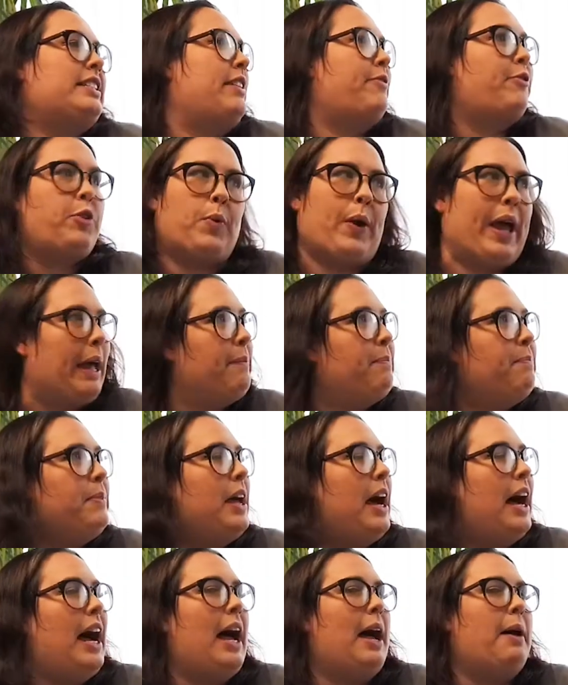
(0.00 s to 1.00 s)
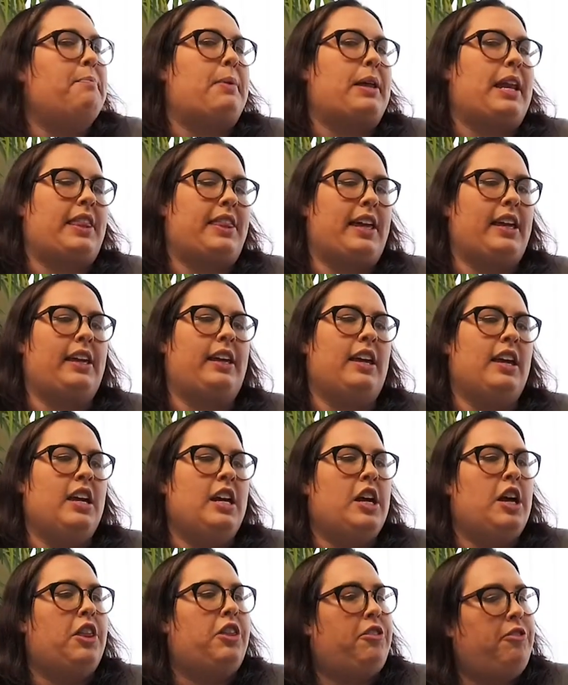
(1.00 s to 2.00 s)
is everywhere, but I think
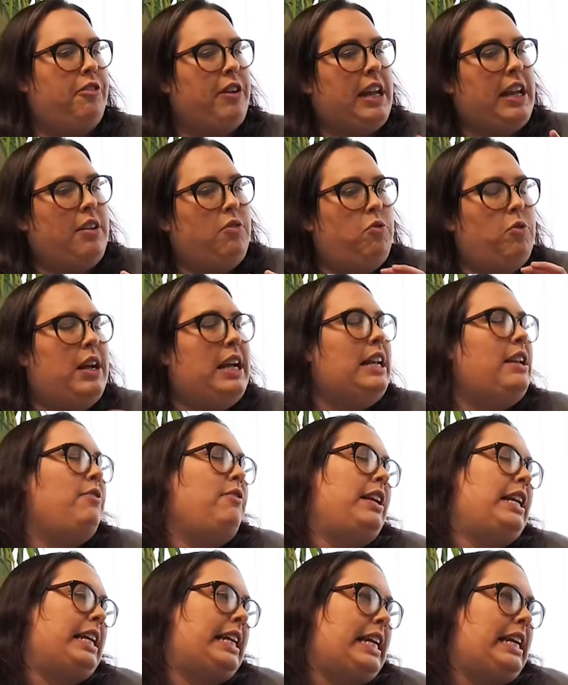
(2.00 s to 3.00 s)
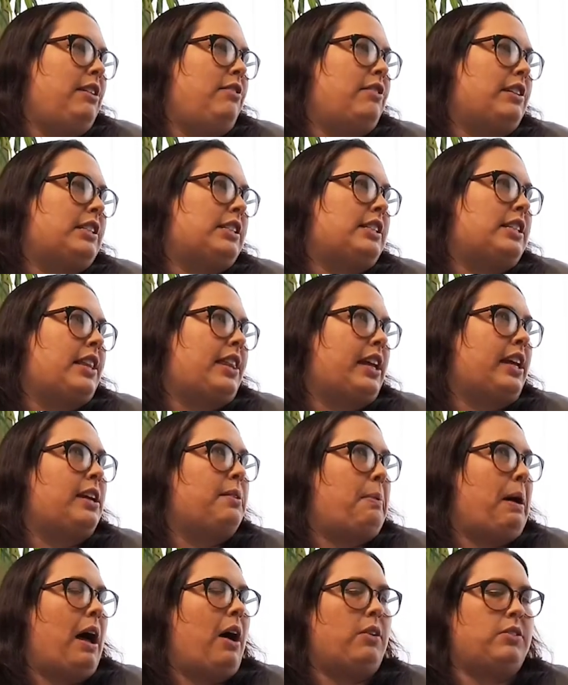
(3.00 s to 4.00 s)
3 really key risks to
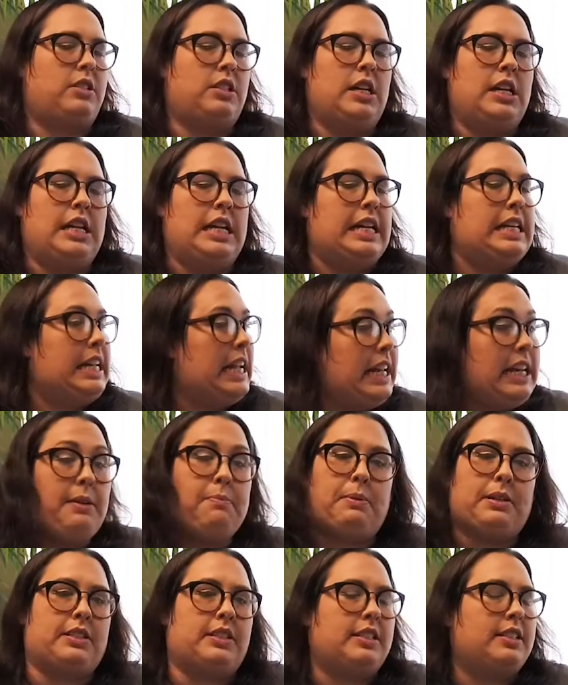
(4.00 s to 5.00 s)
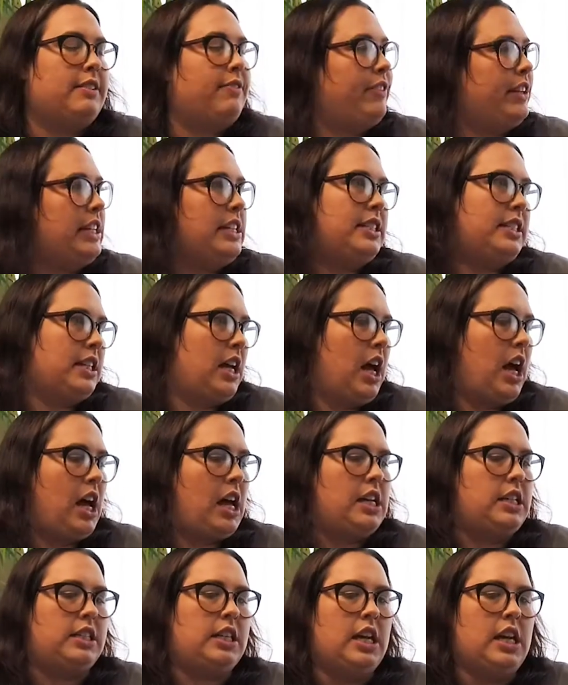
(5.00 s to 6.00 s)
think about in any business of any
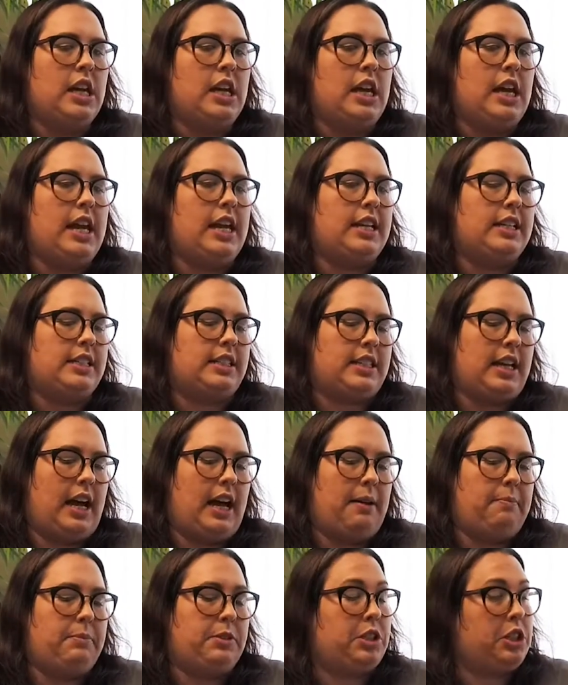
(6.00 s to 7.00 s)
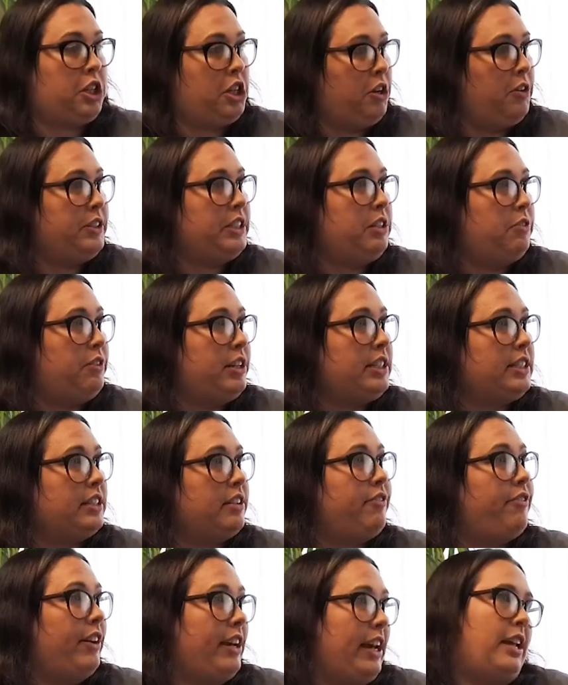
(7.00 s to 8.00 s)
size is security risk,
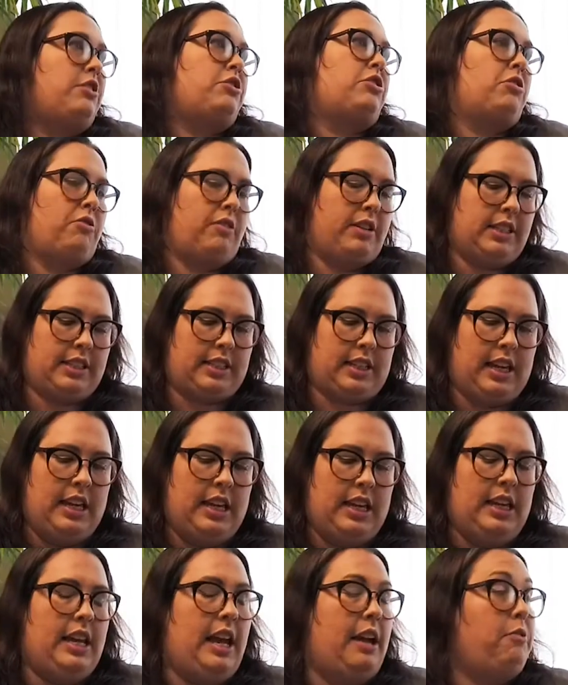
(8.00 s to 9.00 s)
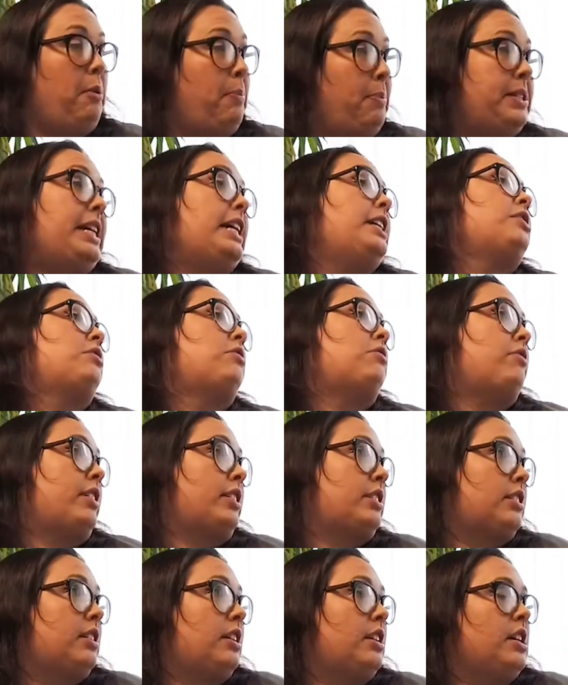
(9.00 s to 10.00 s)
financial risk, and reputational
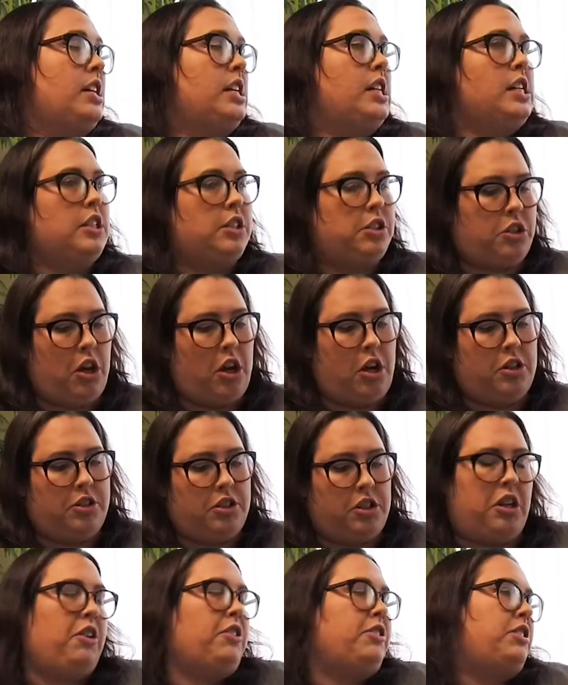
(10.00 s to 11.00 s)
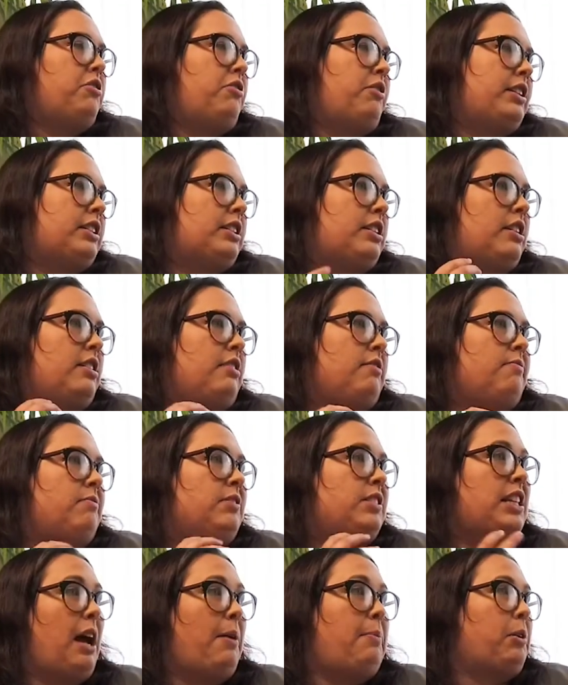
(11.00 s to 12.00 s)
risk. So security risk,
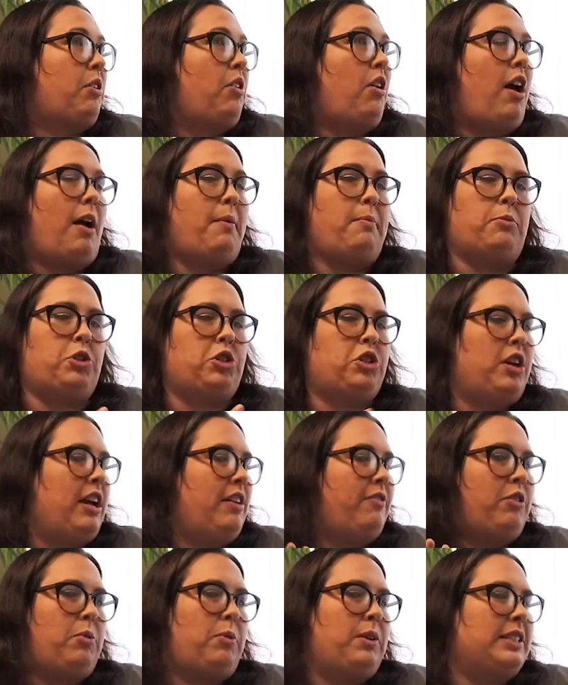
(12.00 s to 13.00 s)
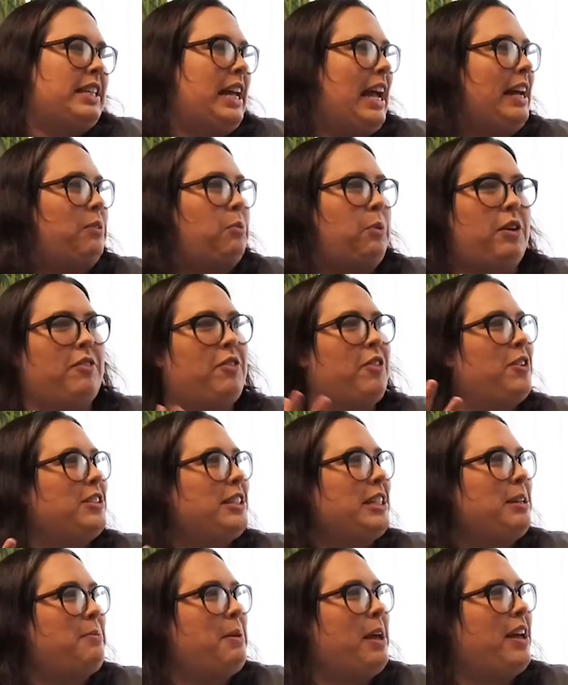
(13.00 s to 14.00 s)
cybercrime, I'm sure everyone's had one of
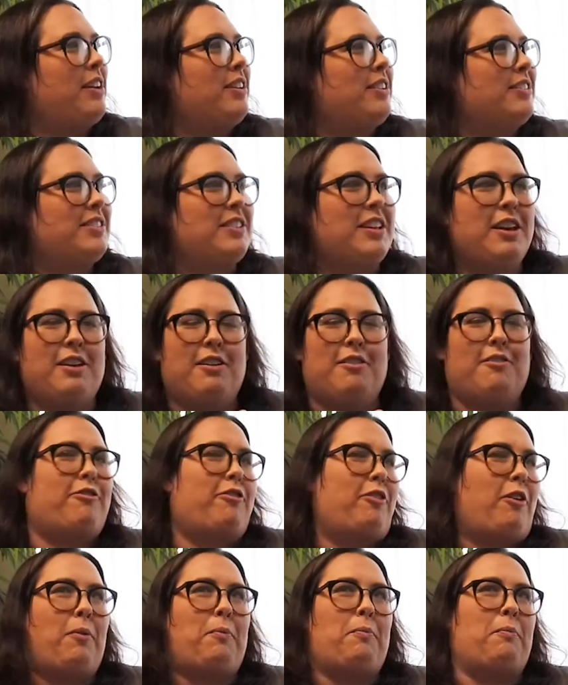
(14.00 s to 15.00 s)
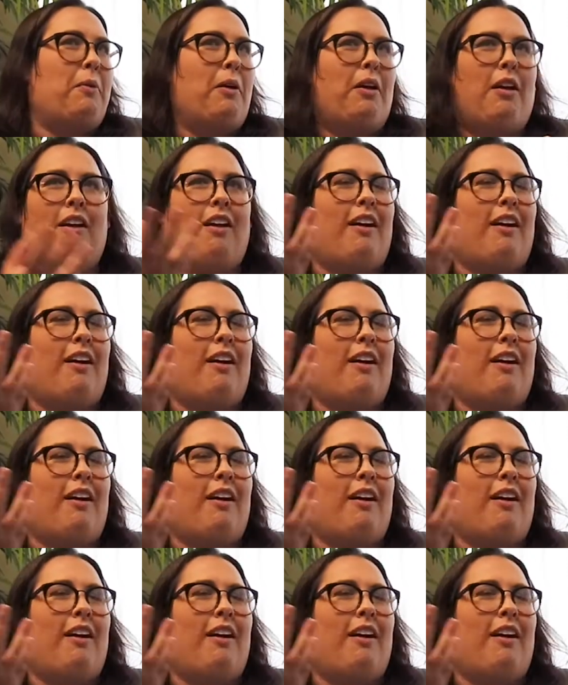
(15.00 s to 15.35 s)
those emails from